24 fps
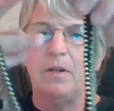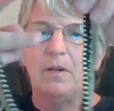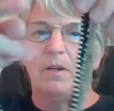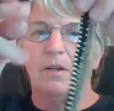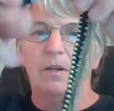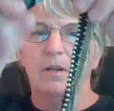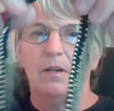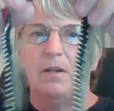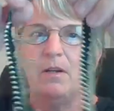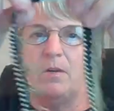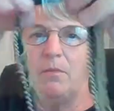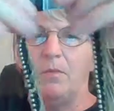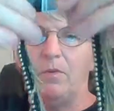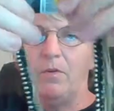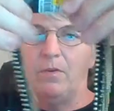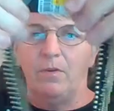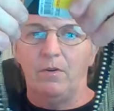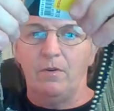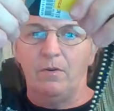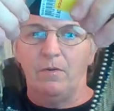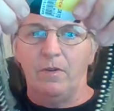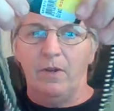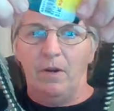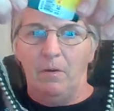going to end up with
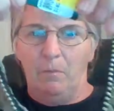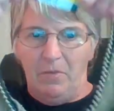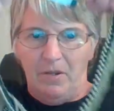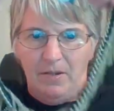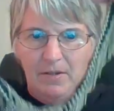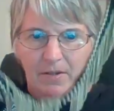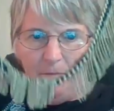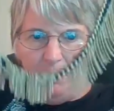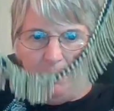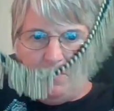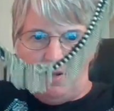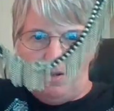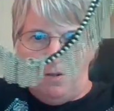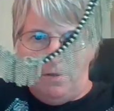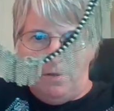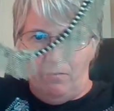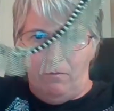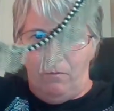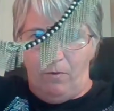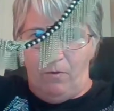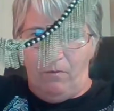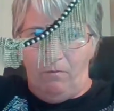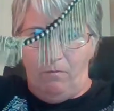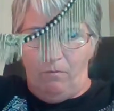her. That'll be something
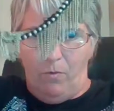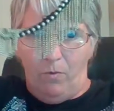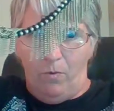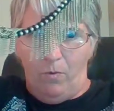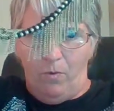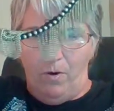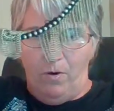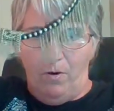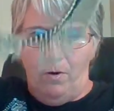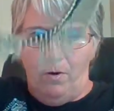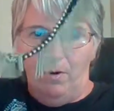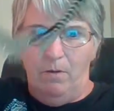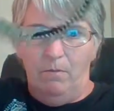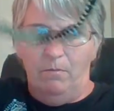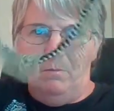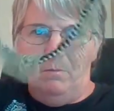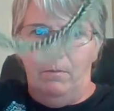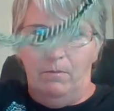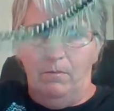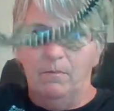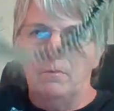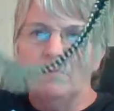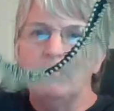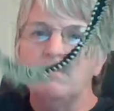different for her.
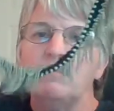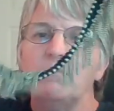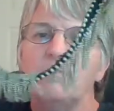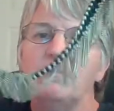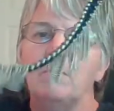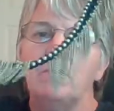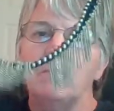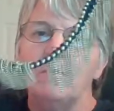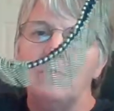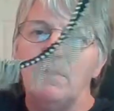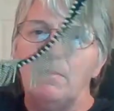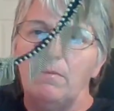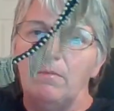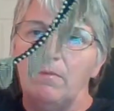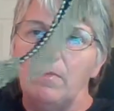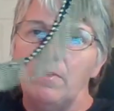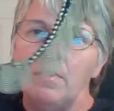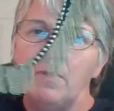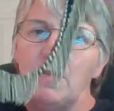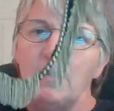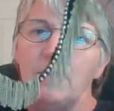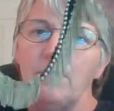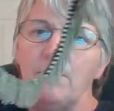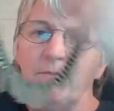
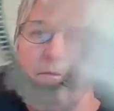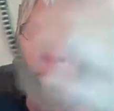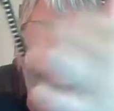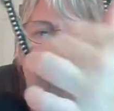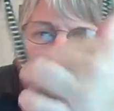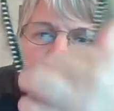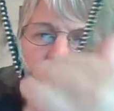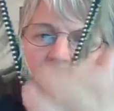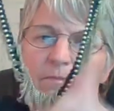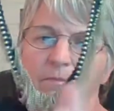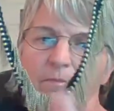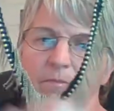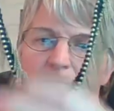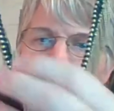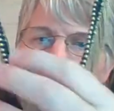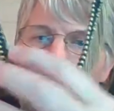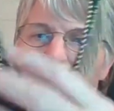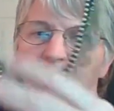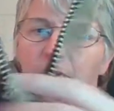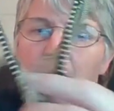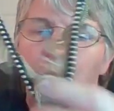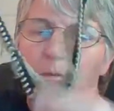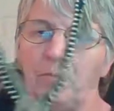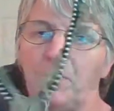It's
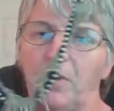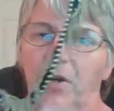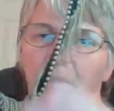flopped